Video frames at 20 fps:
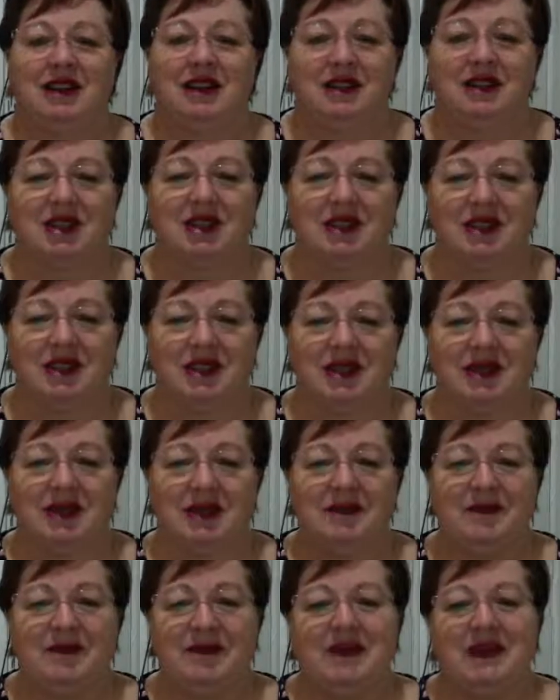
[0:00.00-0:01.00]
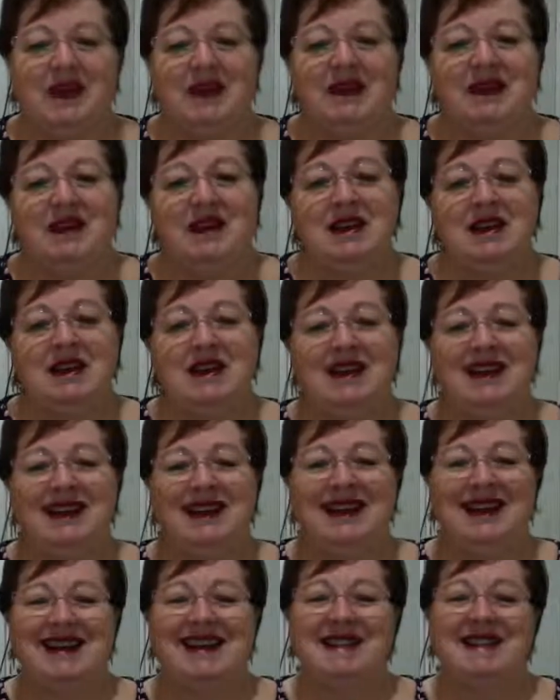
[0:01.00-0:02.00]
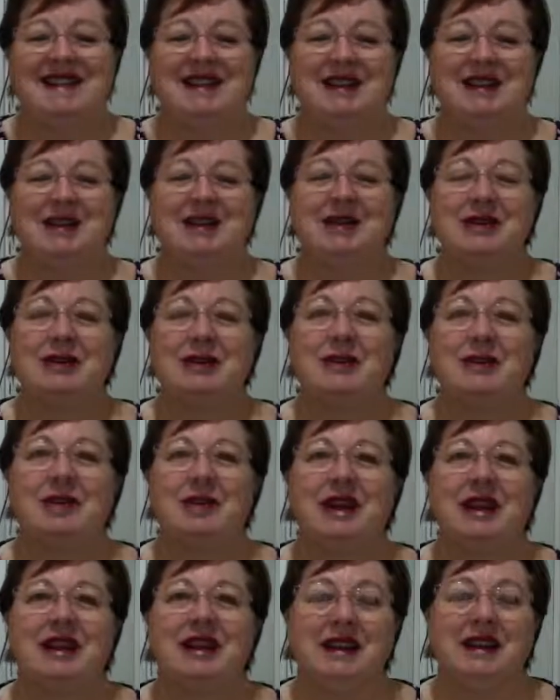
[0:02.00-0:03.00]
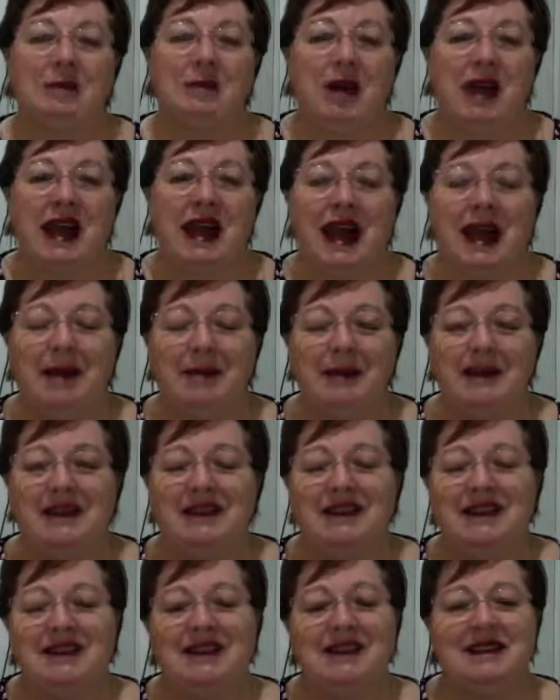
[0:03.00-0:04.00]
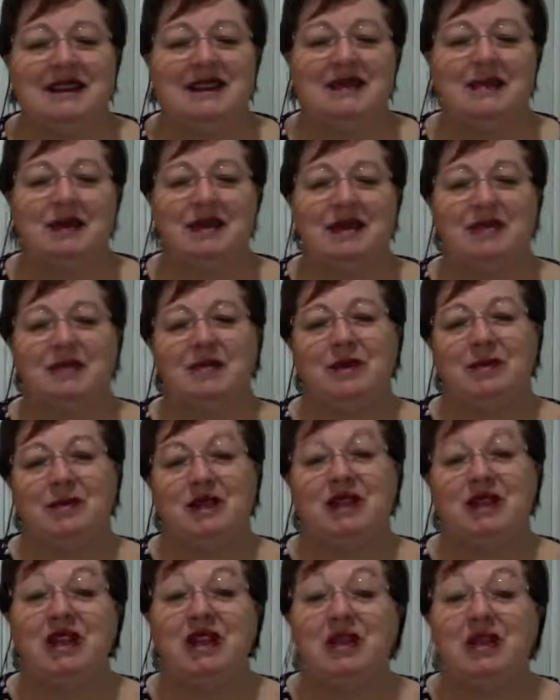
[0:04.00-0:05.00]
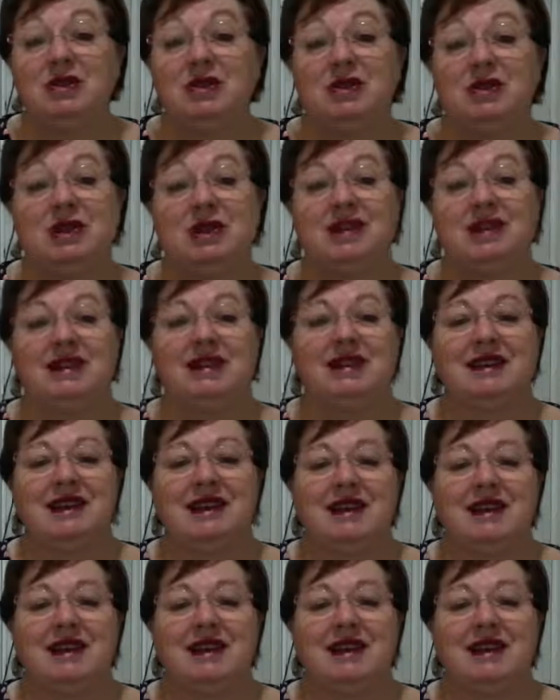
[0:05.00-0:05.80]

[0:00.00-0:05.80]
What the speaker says: of the time. Okay, so what happens is when we're children,